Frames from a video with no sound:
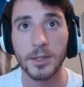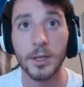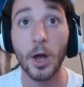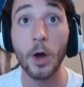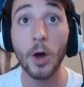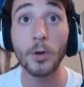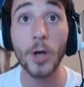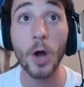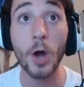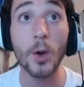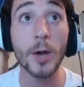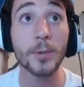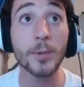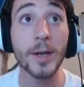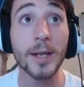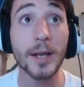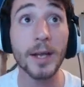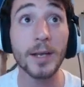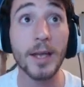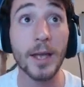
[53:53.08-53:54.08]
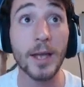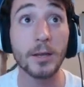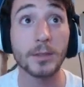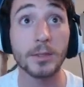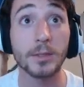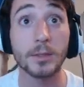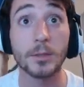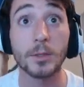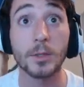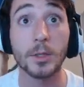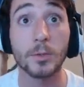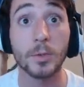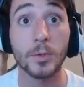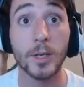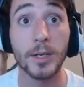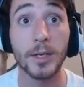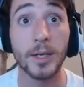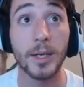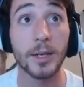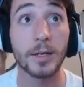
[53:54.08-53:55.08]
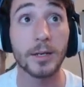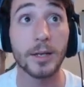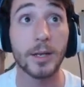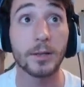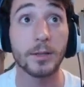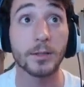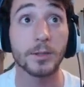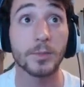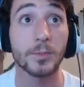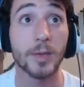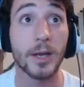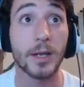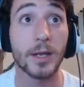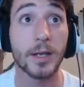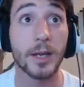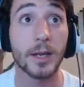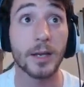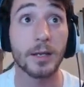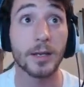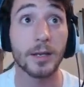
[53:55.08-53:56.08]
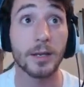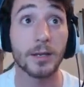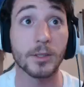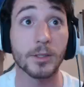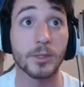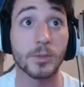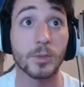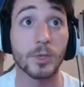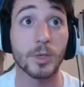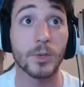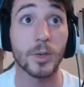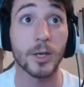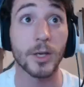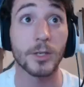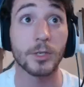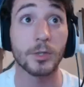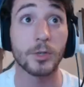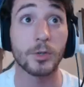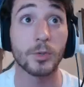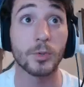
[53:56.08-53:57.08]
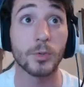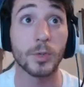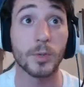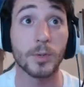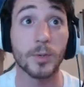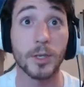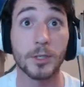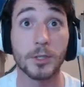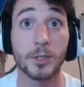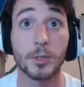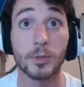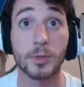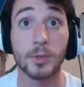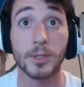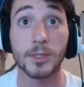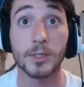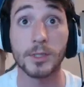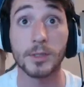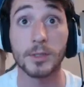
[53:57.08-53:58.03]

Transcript: Oh no, I ran out of nails. What do I do? Let's...